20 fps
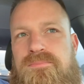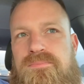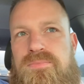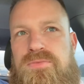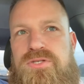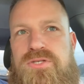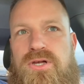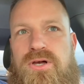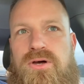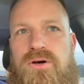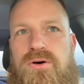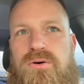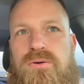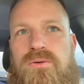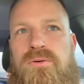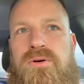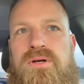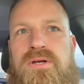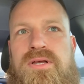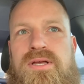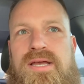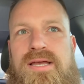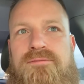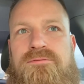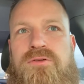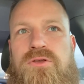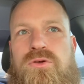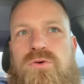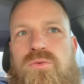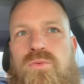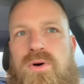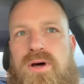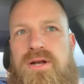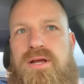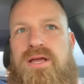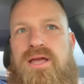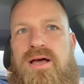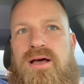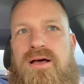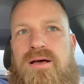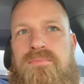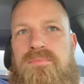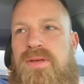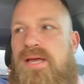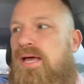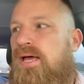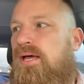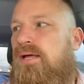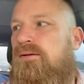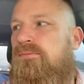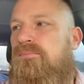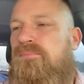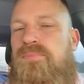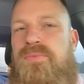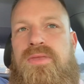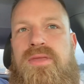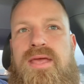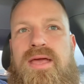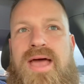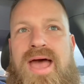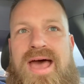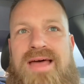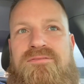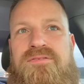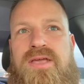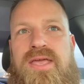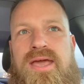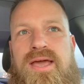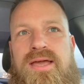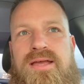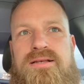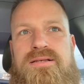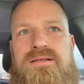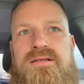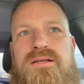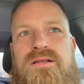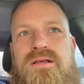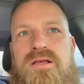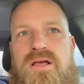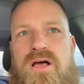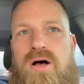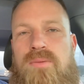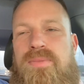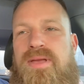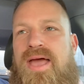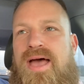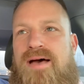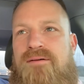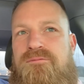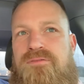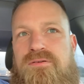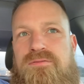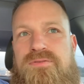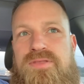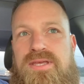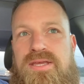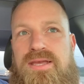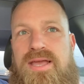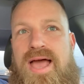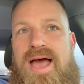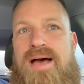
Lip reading: So if you want to come and advocate on behalf of the